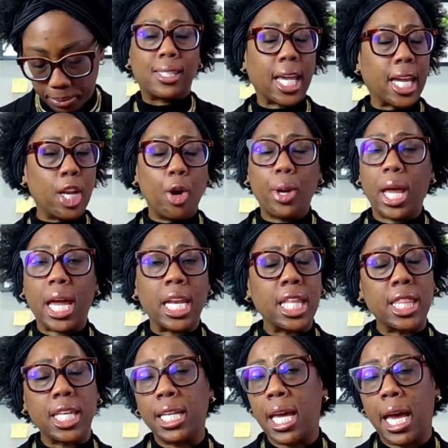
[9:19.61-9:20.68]
Say no to
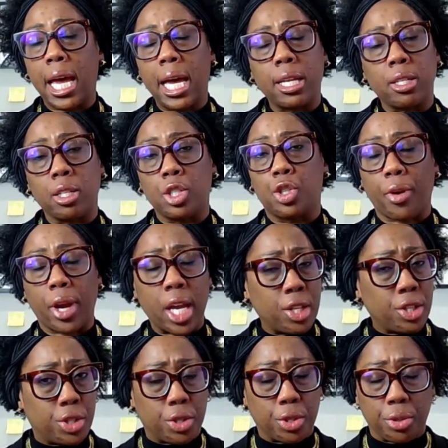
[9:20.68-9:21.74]
anything that
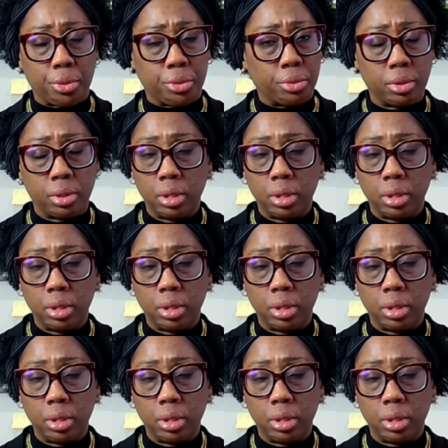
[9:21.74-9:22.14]
drains you.